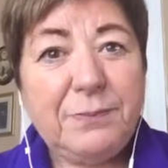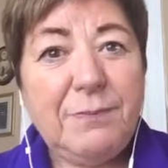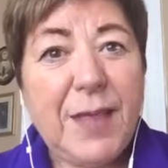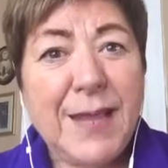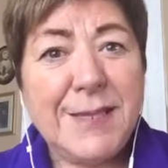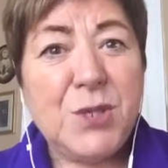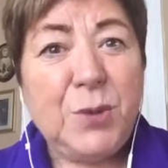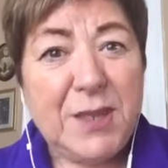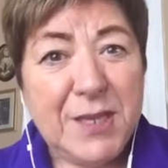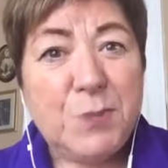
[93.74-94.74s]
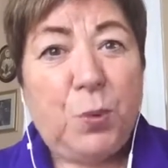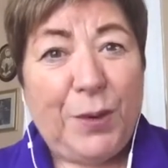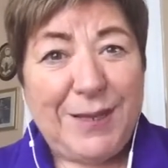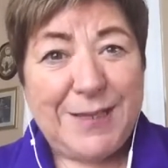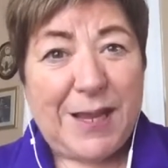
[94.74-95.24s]
And so at this
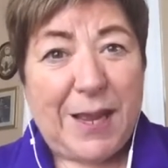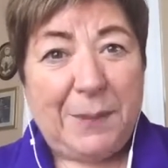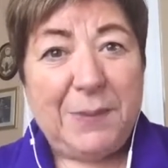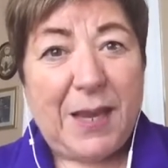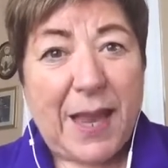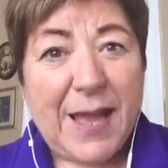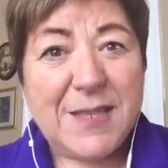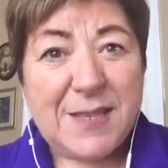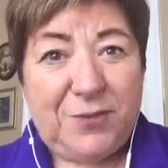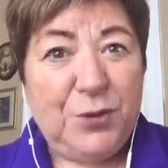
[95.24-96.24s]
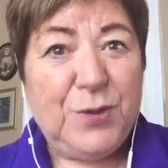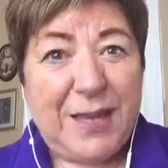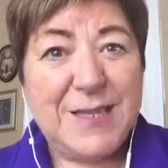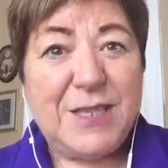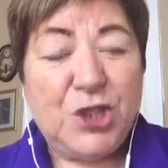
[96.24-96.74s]
point in time, the last few
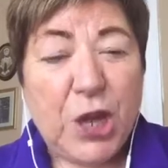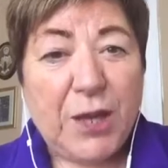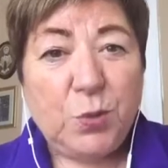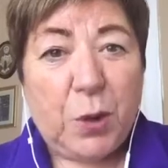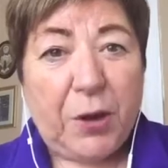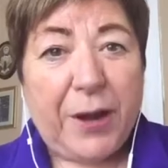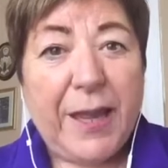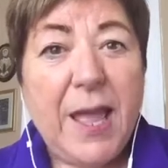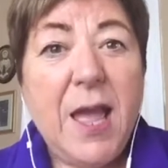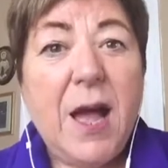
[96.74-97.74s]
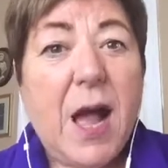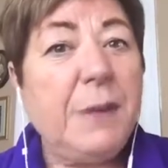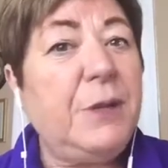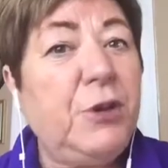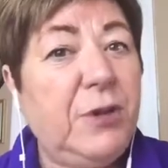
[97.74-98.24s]
days in January,
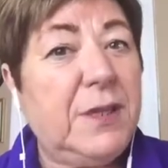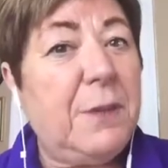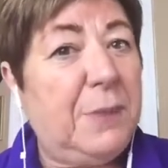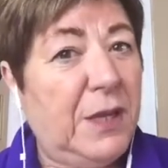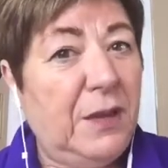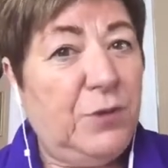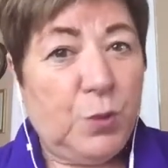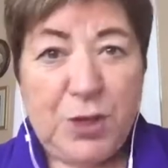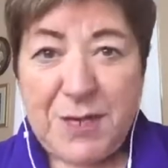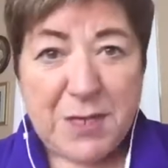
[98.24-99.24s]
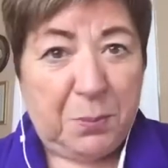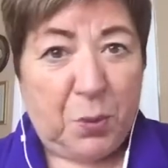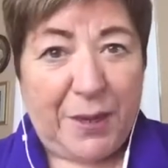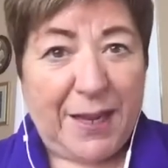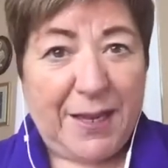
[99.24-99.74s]
I'm hearing that many of you are
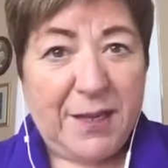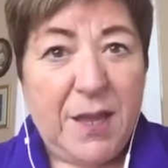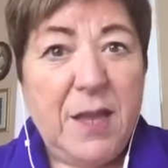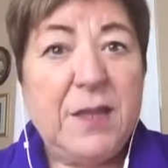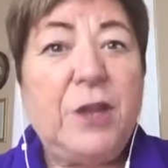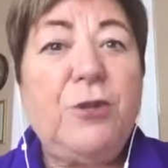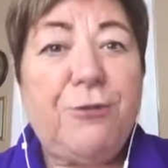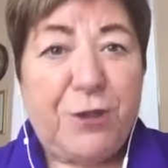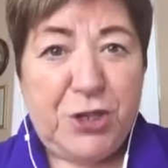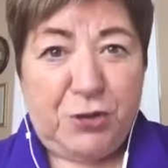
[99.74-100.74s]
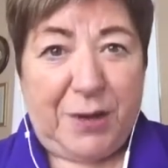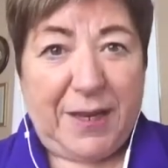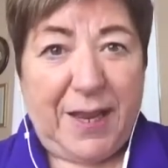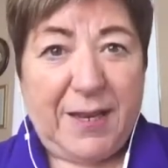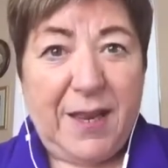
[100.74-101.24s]
disappointed, that you're
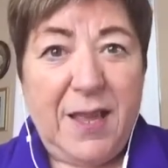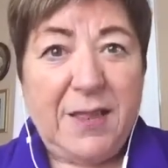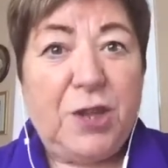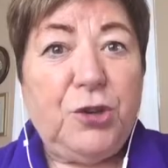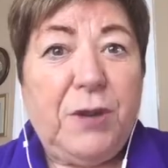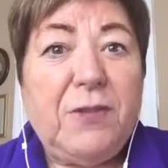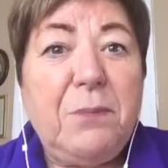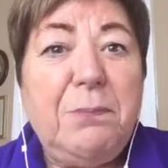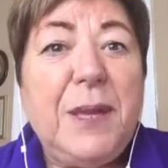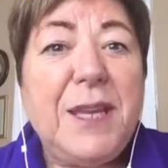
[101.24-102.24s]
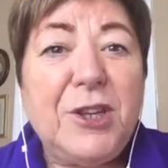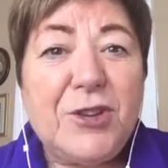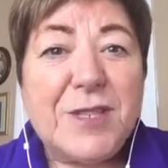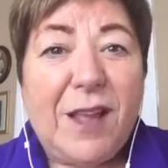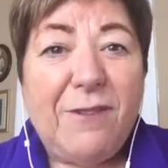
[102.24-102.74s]
frustrated, that you're even beating
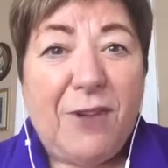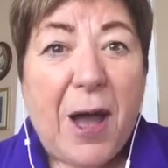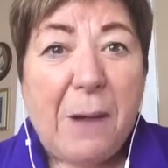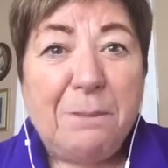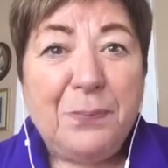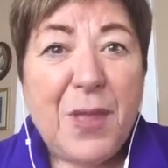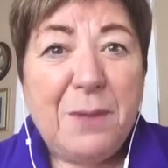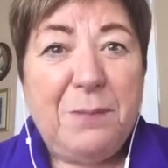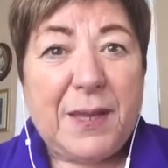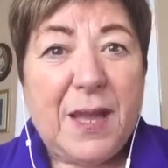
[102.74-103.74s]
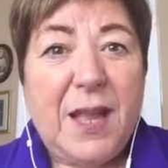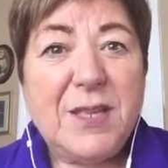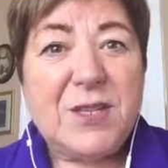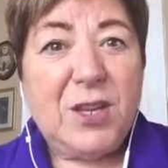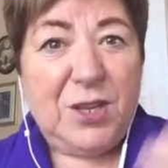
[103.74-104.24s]
yourself up because